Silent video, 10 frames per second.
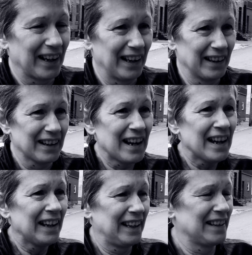And
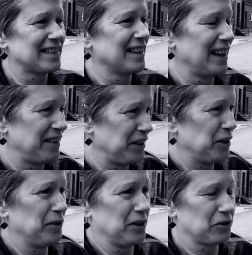he designed the
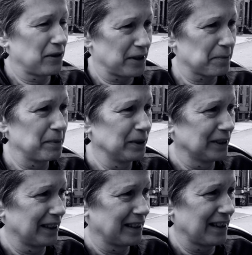Union Trust
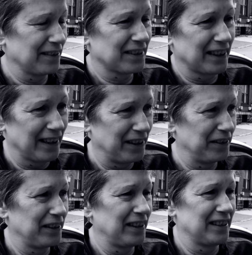building
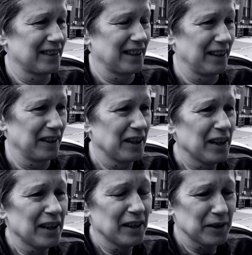downtown. He designed
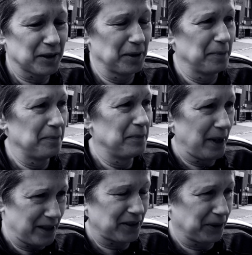some
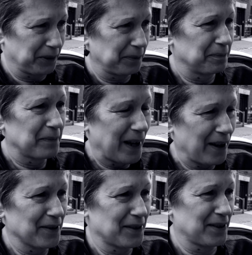nicer
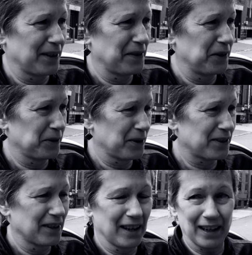houses on the north
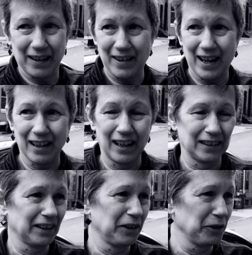side and that
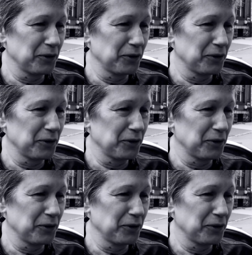odd little